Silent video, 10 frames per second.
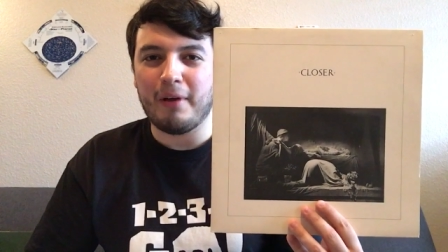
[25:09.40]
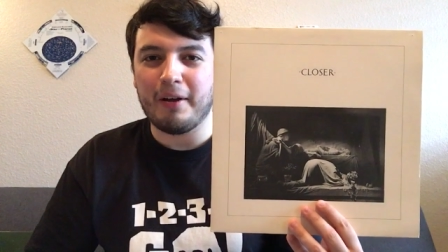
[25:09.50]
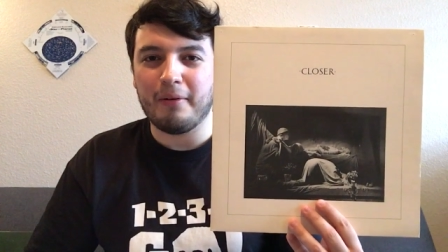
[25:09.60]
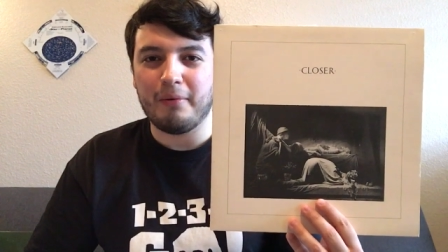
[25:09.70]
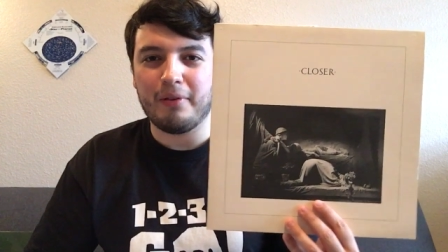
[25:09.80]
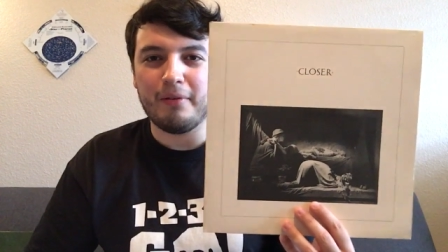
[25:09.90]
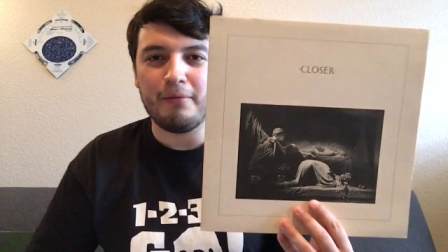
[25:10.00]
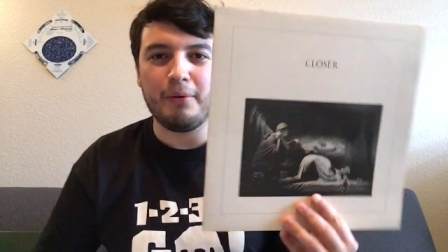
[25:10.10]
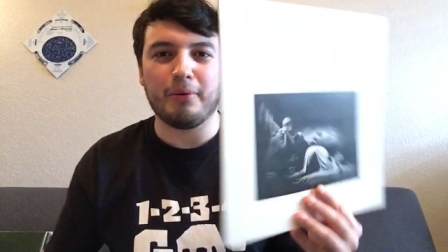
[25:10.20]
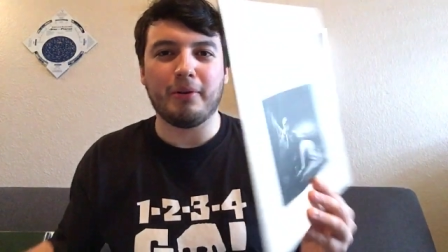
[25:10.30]
record with a
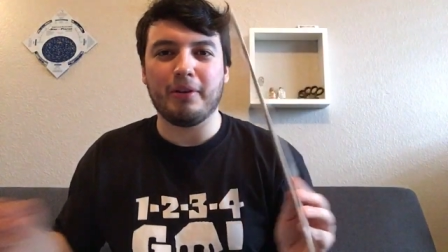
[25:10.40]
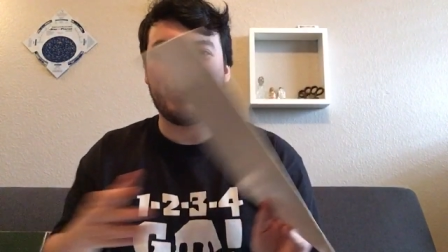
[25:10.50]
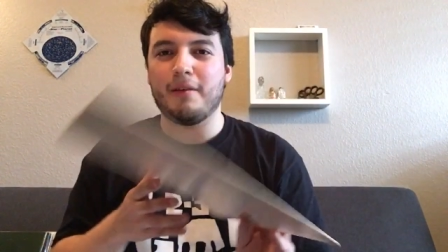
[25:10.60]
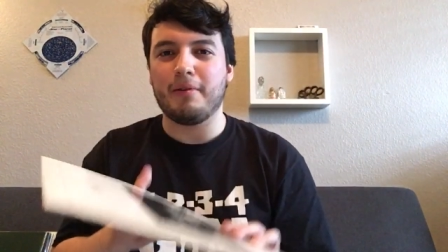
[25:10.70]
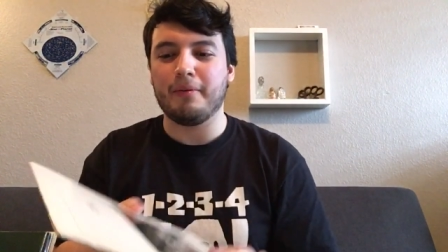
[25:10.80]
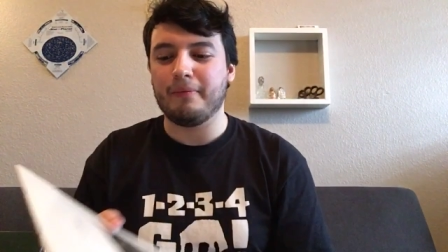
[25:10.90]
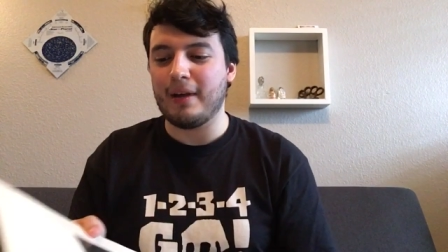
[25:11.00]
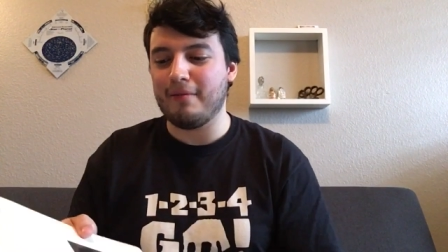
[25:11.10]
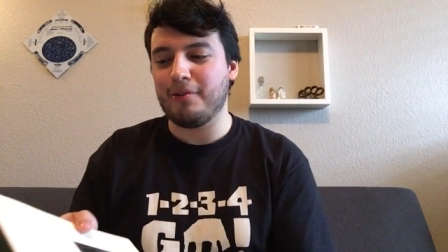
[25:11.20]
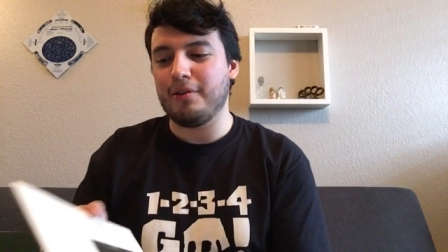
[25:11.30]
funeral on the cover
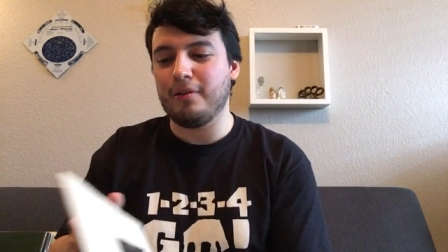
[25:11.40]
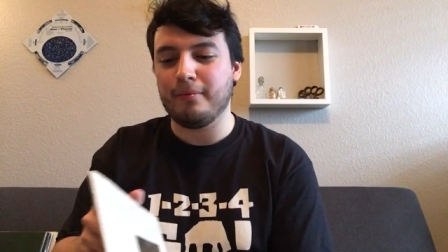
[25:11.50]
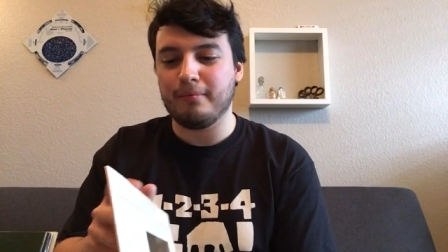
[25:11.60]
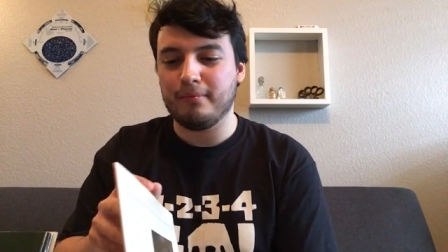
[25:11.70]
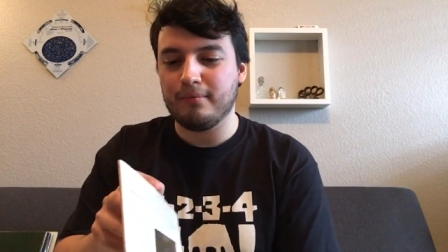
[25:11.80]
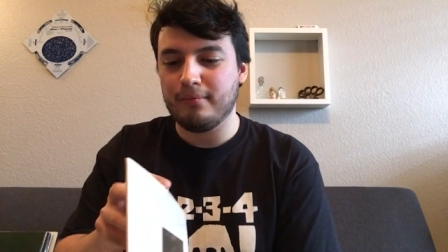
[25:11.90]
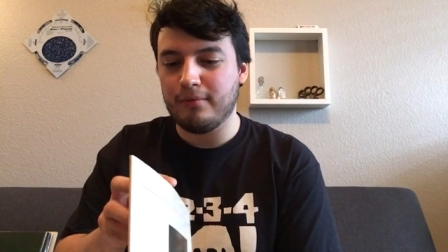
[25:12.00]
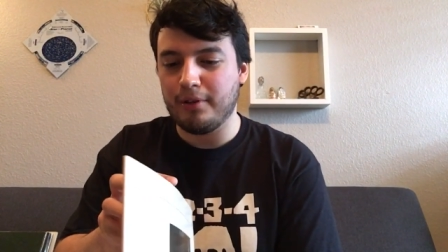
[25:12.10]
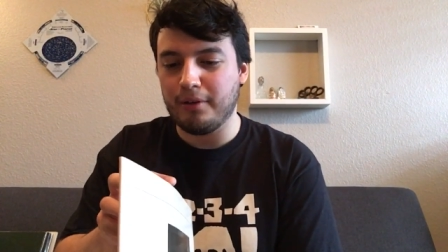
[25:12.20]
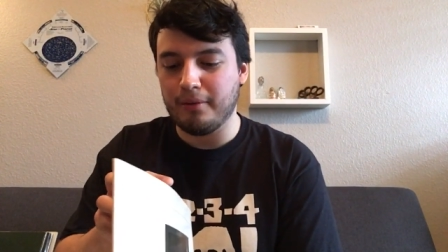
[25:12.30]
after your
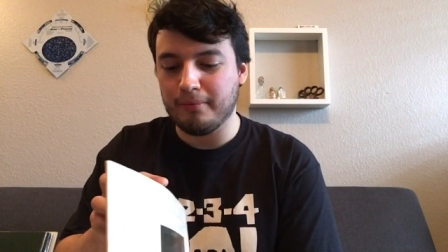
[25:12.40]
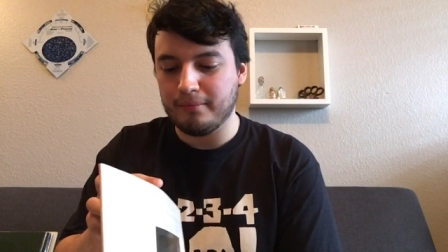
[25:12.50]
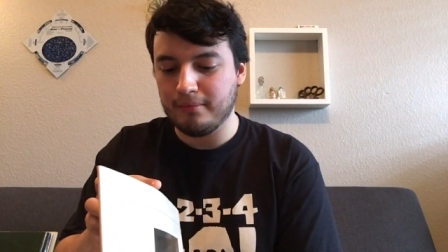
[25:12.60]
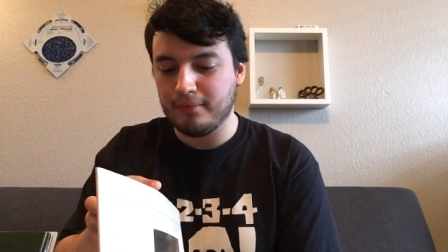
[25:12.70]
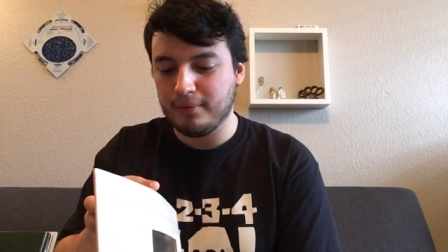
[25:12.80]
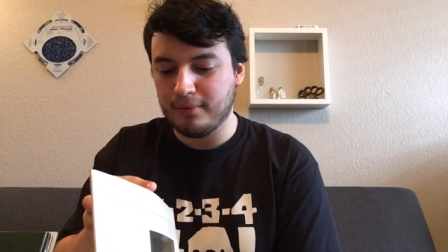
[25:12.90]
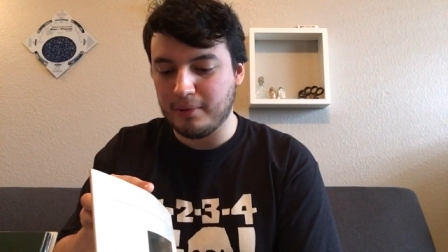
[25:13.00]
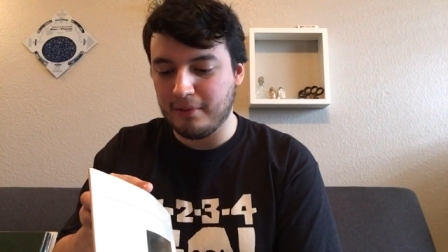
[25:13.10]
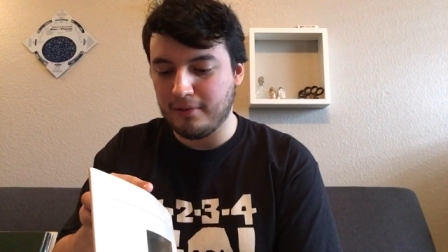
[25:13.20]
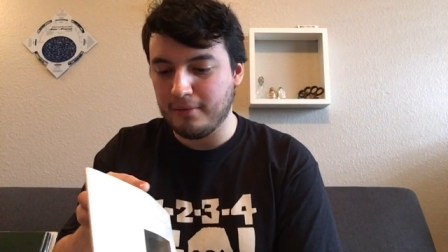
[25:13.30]
singer
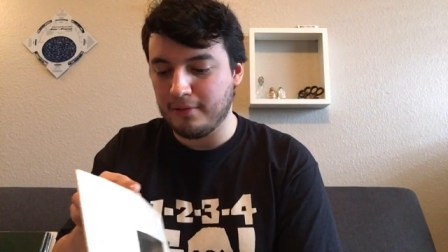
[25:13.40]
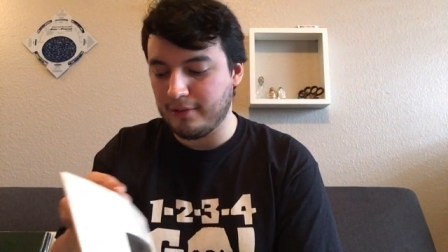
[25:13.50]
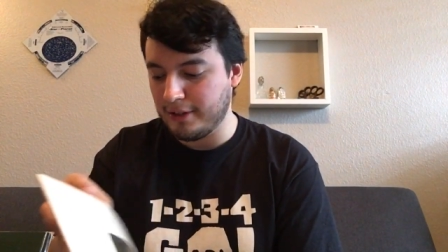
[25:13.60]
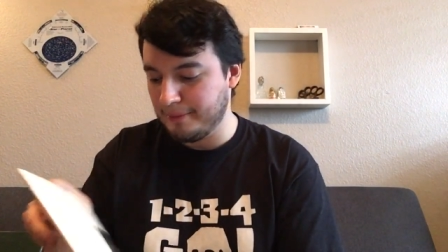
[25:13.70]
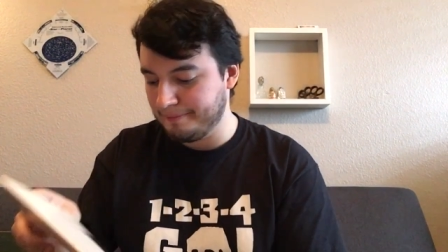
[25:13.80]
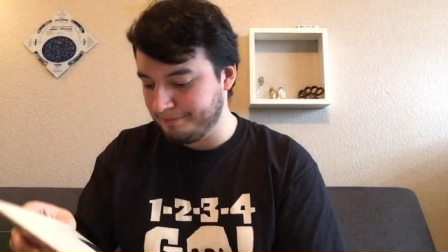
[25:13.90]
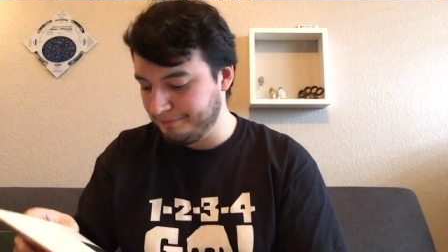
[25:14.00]
commits suicide.